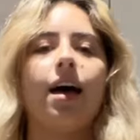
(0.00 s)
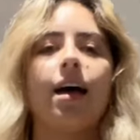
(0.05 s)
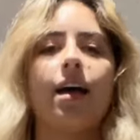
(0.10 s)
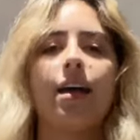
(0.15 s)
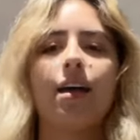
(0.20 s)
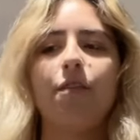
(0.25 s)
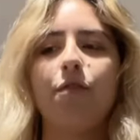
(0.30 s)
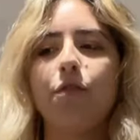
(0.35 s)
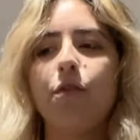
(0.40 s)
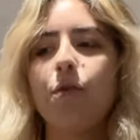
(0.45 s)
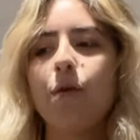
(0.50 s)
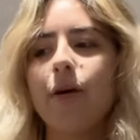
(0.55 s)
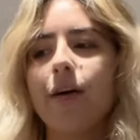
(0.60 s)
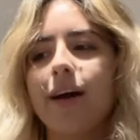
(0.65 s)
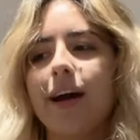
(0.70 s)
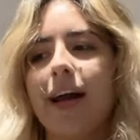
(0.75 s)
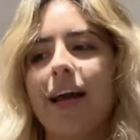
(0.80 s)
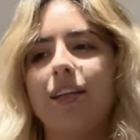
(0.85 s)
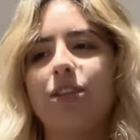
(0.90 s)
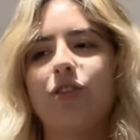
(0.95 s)
If you are
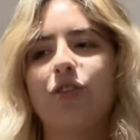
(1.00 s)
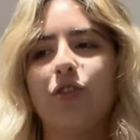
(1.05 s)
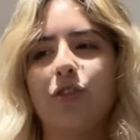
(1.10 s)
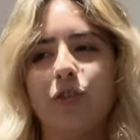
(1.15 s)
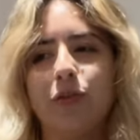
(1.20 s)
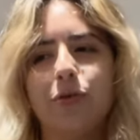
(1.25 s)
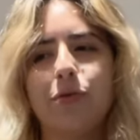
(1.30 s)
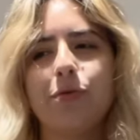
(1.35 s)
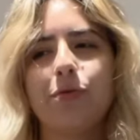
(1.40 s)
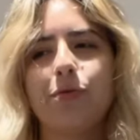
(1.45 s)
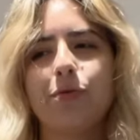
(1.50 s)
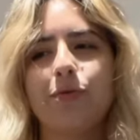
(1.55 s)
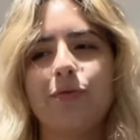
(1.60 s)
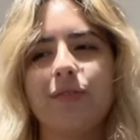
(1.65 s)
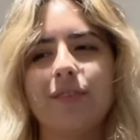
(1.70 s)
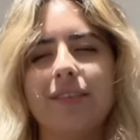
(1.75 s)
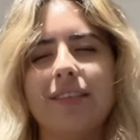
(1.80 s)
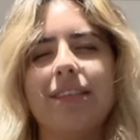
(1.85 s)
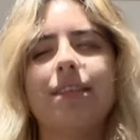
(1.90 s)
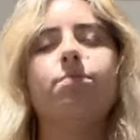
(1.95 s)
a true
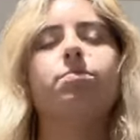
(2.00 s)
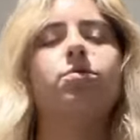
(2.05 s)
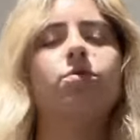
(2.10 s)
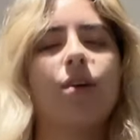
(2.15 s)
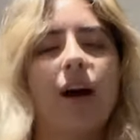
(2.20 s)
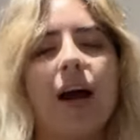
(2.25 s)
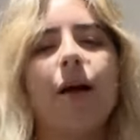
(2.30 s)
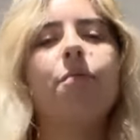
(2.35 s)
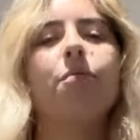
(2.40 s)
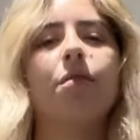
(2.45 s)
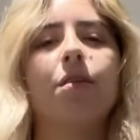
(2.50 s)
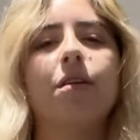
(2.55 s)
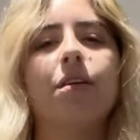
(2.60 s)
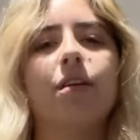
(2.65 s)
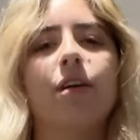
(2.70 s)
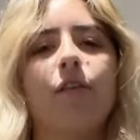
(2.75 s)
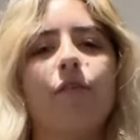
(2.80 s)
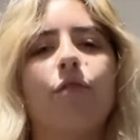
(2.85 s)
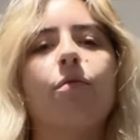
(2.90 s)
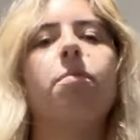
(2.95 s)

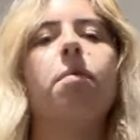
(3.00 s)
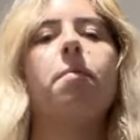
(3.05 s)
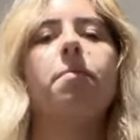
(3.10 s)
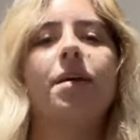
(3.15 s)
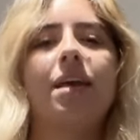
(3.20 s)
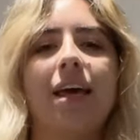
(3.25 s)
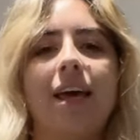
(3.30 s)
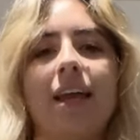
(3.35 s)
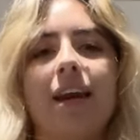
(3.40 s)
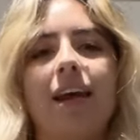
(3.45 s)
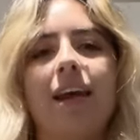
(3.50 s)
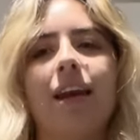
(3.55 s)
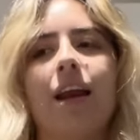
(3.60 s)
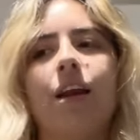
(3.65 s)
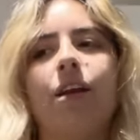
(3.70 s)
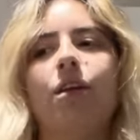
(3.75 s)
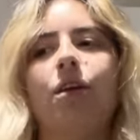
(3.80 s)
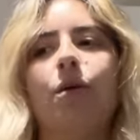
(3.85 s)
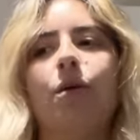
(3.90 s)
subscriber from the beginning and